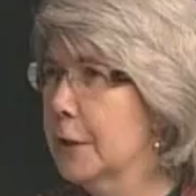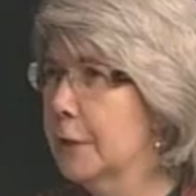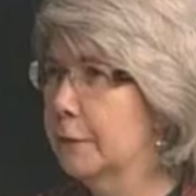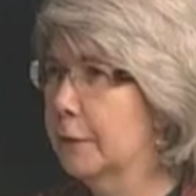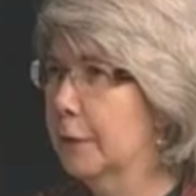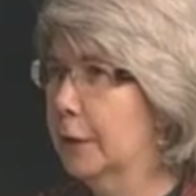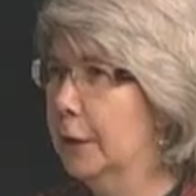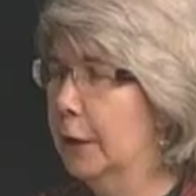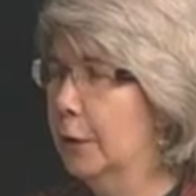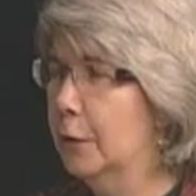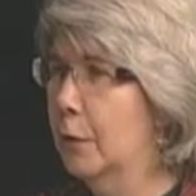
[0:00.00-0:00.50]
I
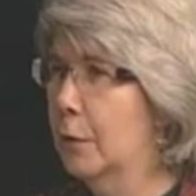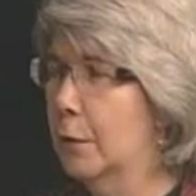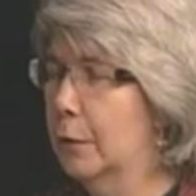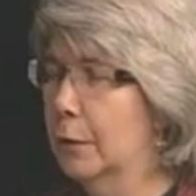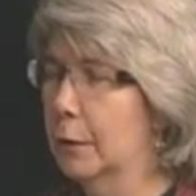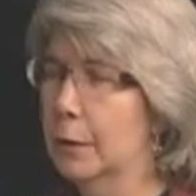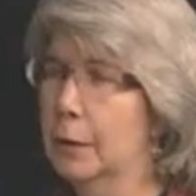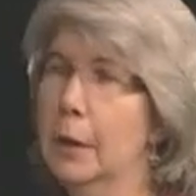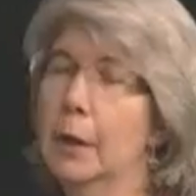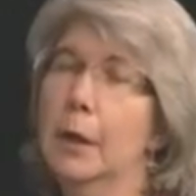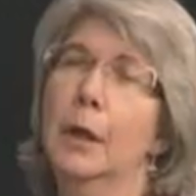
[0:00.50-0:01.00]
finally called
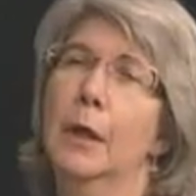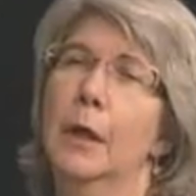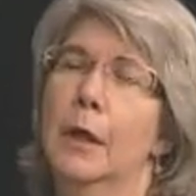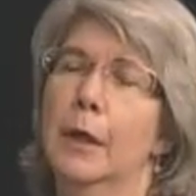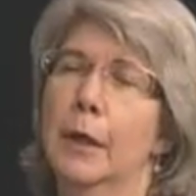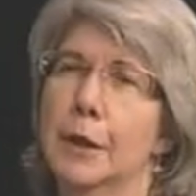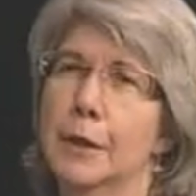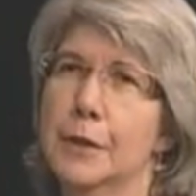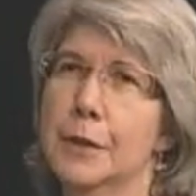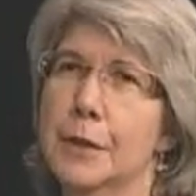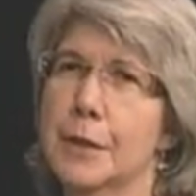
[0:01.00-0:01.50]
her,
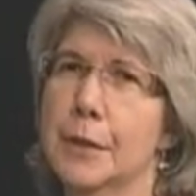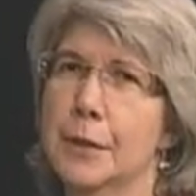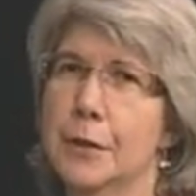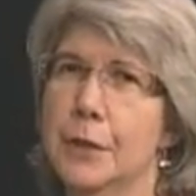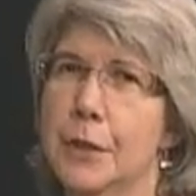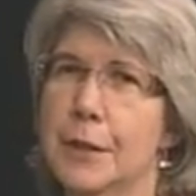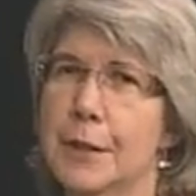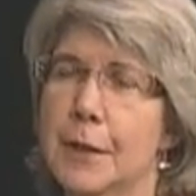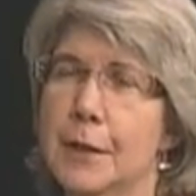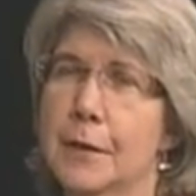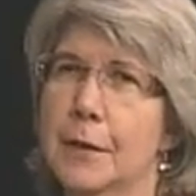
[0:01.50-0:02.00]
and she said,
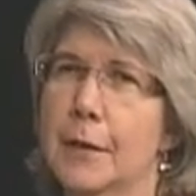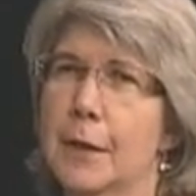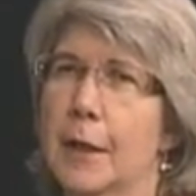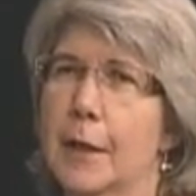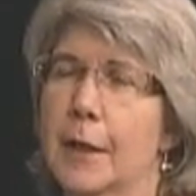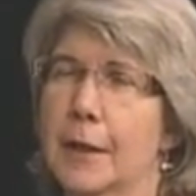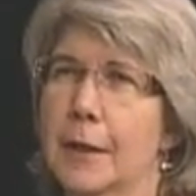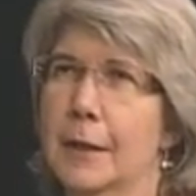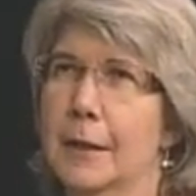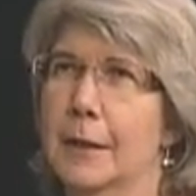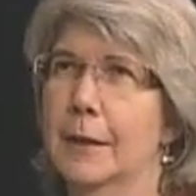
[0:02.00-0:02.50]
geez,
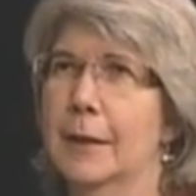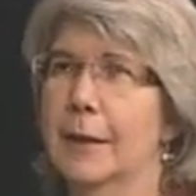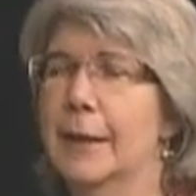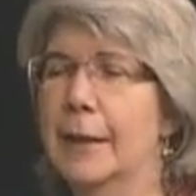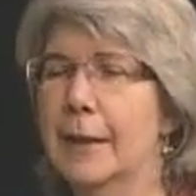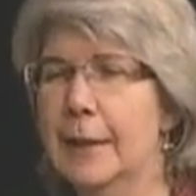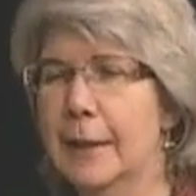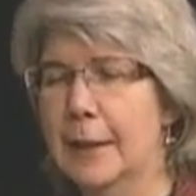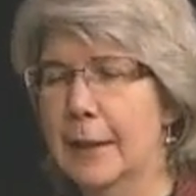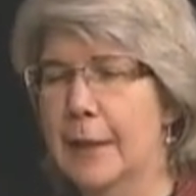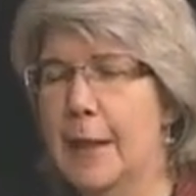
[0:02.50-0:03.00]
I
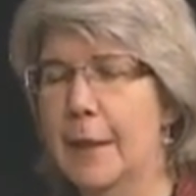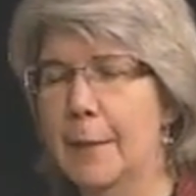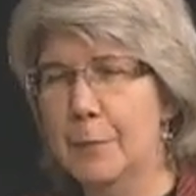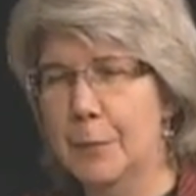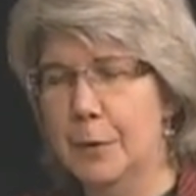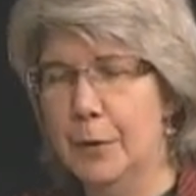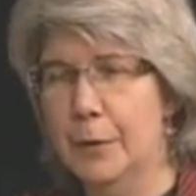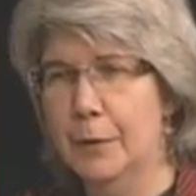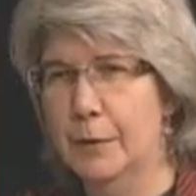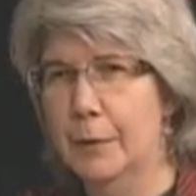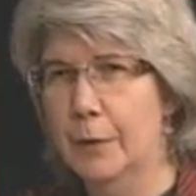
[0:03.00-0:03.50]

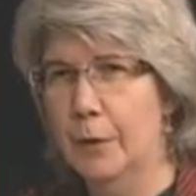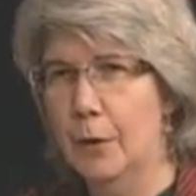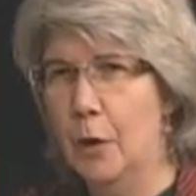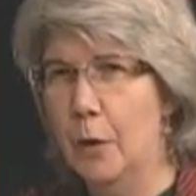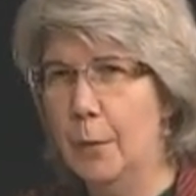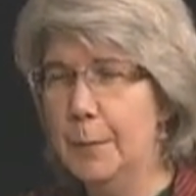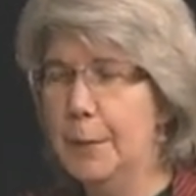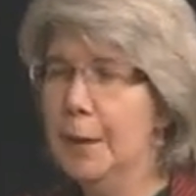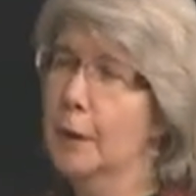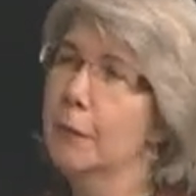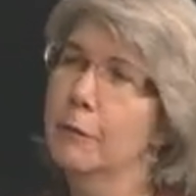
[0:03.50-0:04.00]
kept
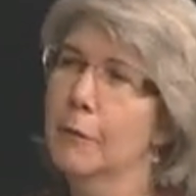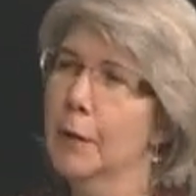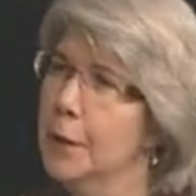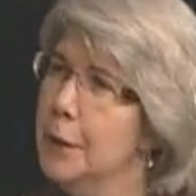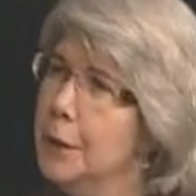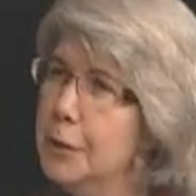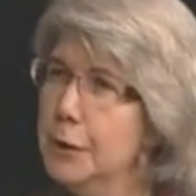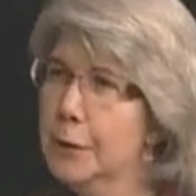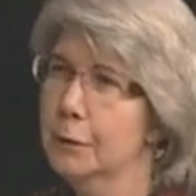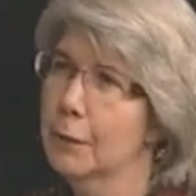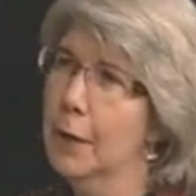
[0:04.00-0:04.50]
hoping I'd run
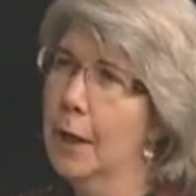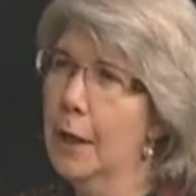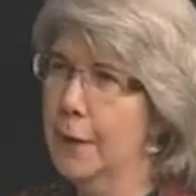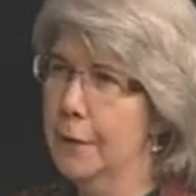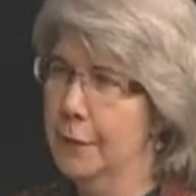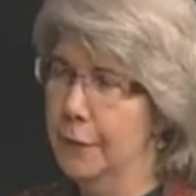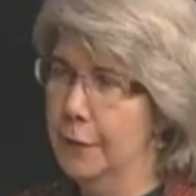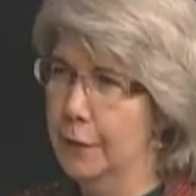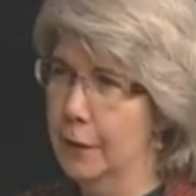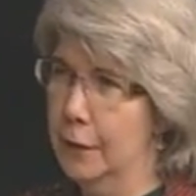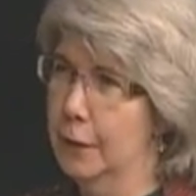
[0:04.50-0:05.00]
into you
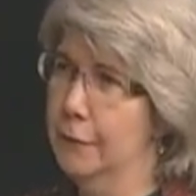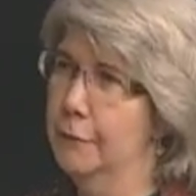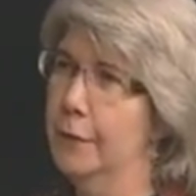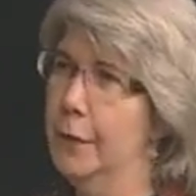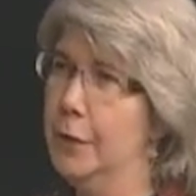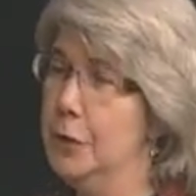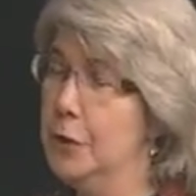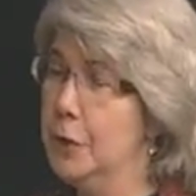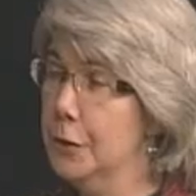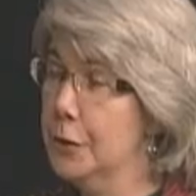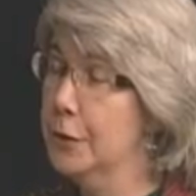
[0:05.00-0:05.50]
guys at a
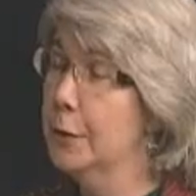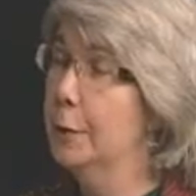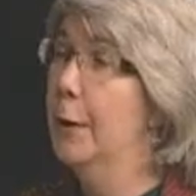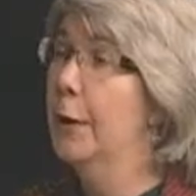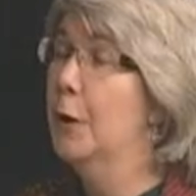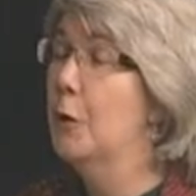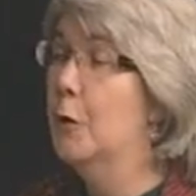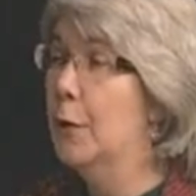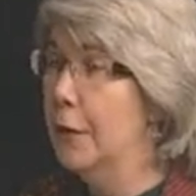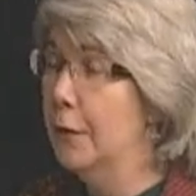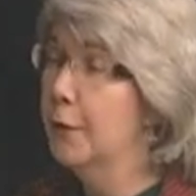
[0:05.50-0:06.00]
convention so I
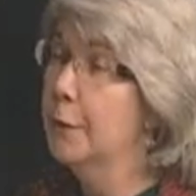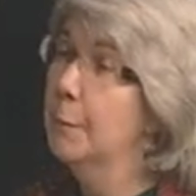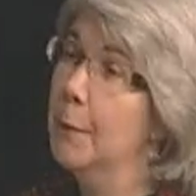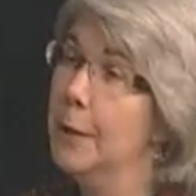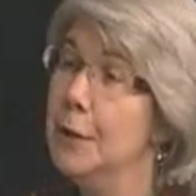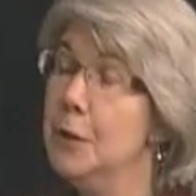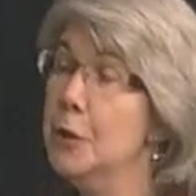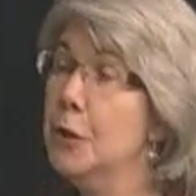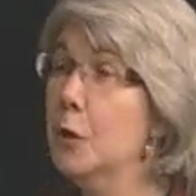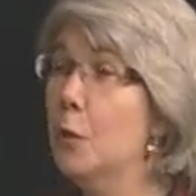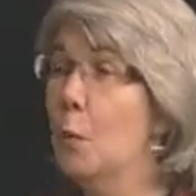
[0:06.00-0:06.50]
could
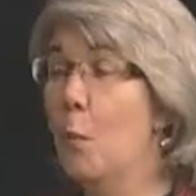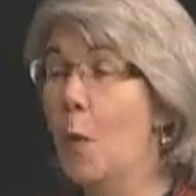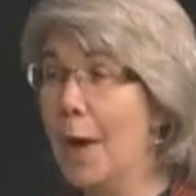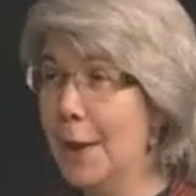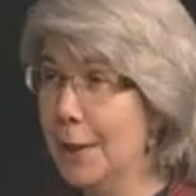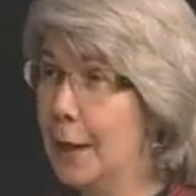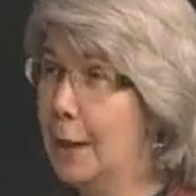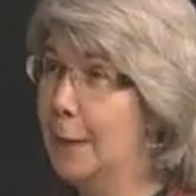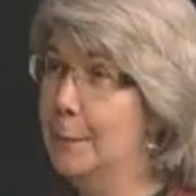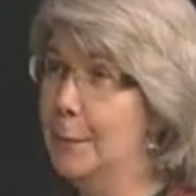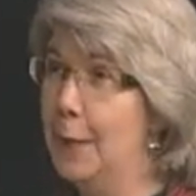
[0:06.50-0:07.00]
explain to you
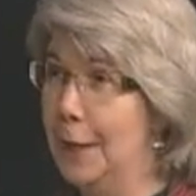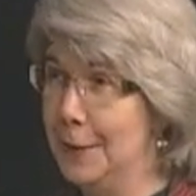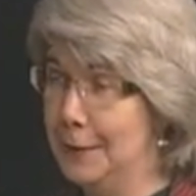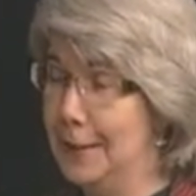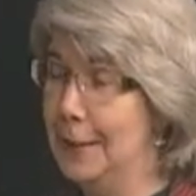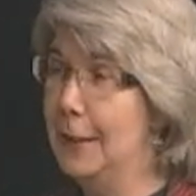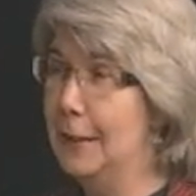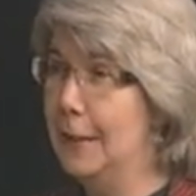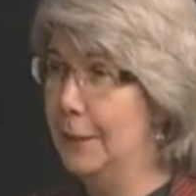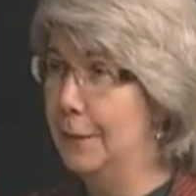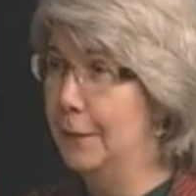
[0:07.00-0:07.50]
why I'm not
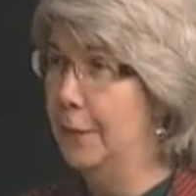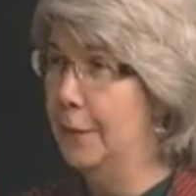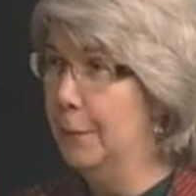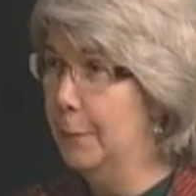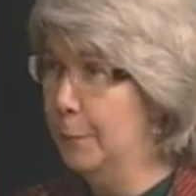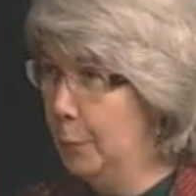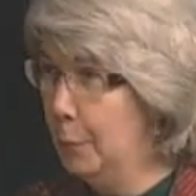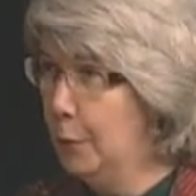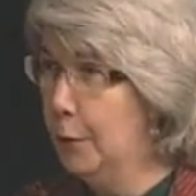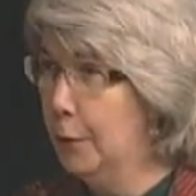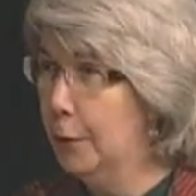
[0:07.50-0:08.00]
taking this
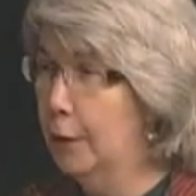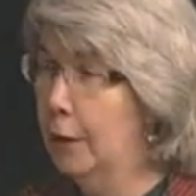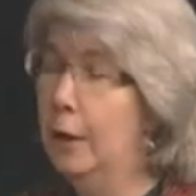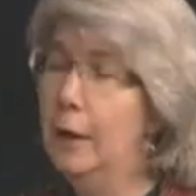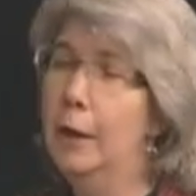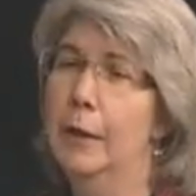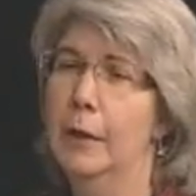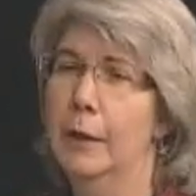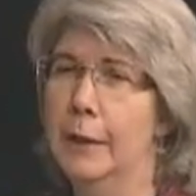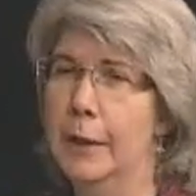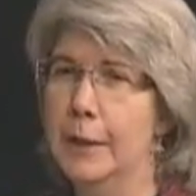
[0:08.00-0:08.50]
book.
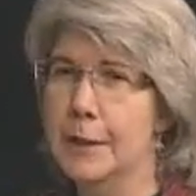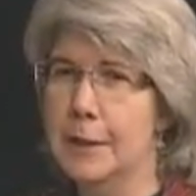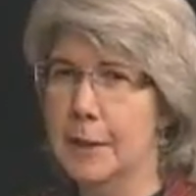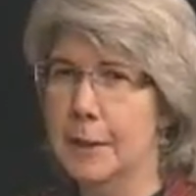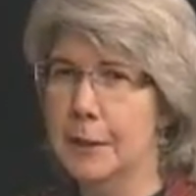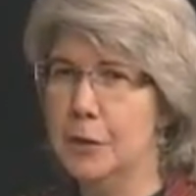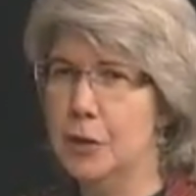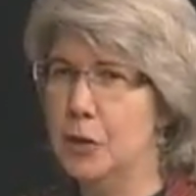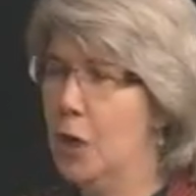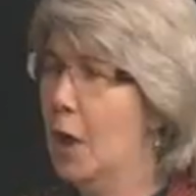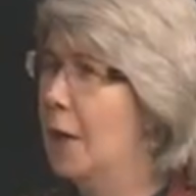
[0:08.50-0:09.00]
It's
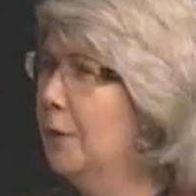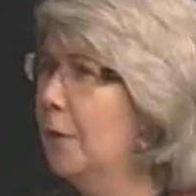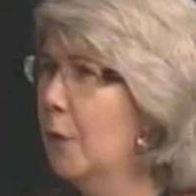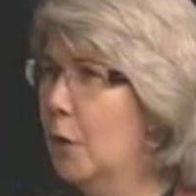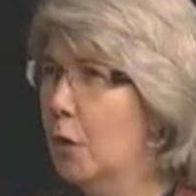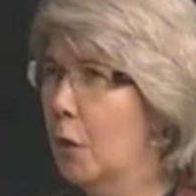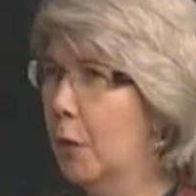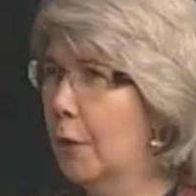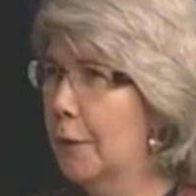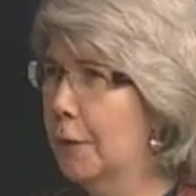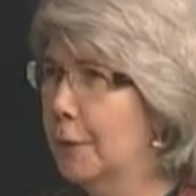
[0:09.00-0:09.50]
like John Le
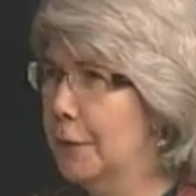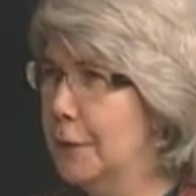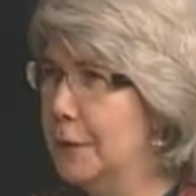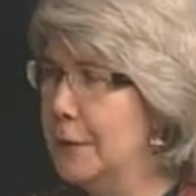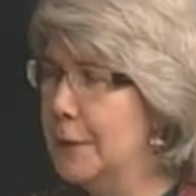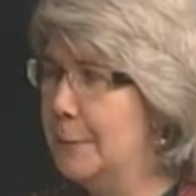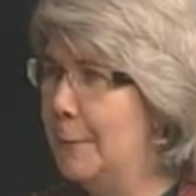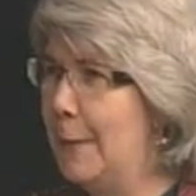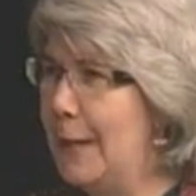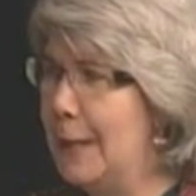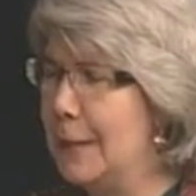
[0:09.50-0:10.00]
Carre in
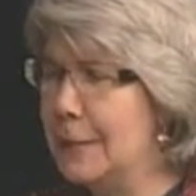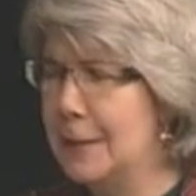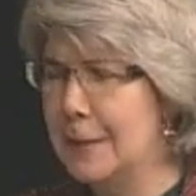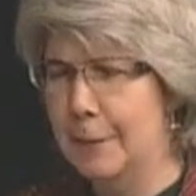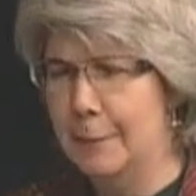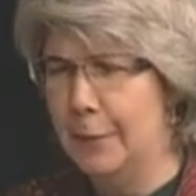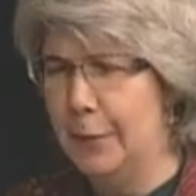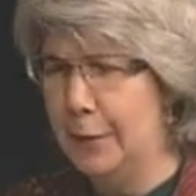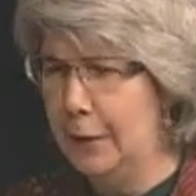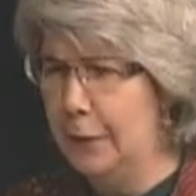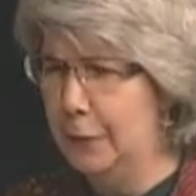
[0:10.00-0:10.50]
space. And
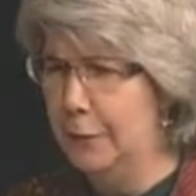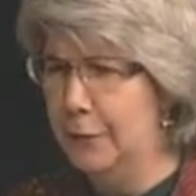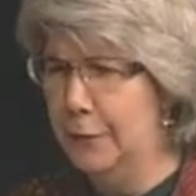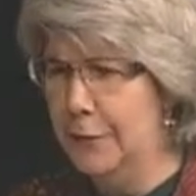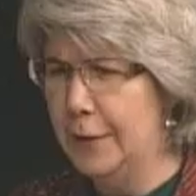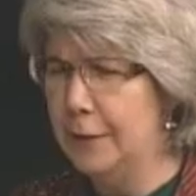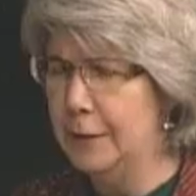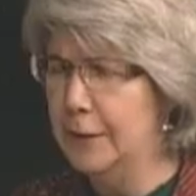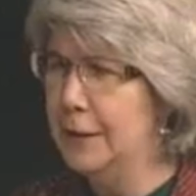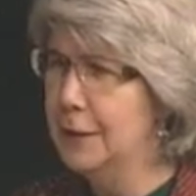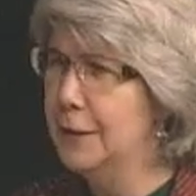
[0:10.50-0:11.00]
I'm thinking,
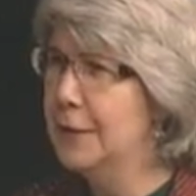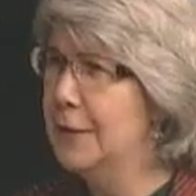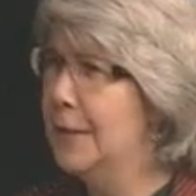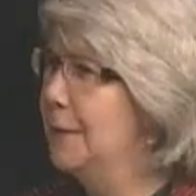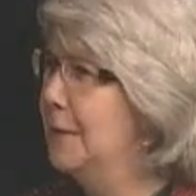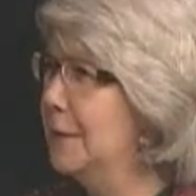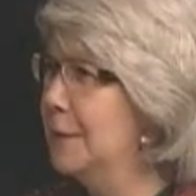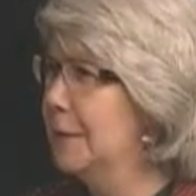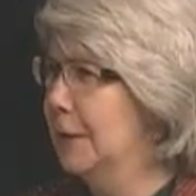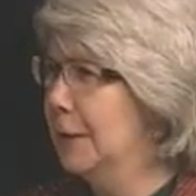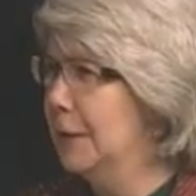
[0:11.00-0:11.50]
you say
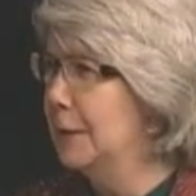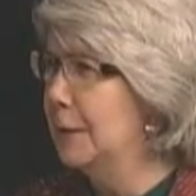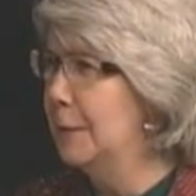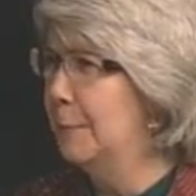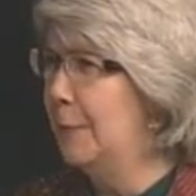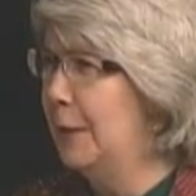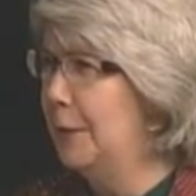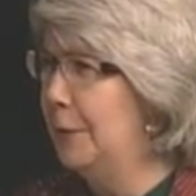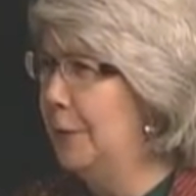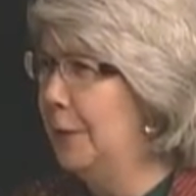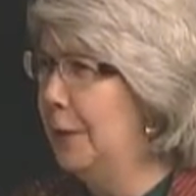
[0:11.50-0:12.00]
this like it's a
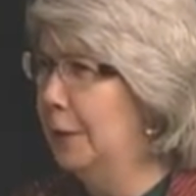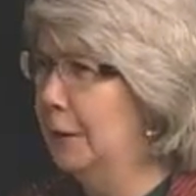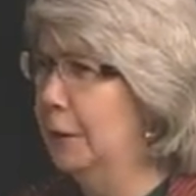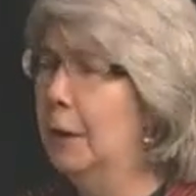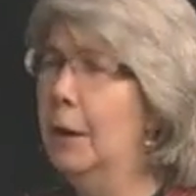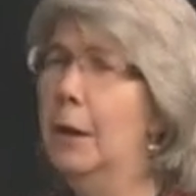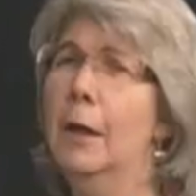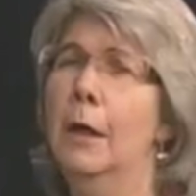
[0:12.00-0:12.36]
bad thing.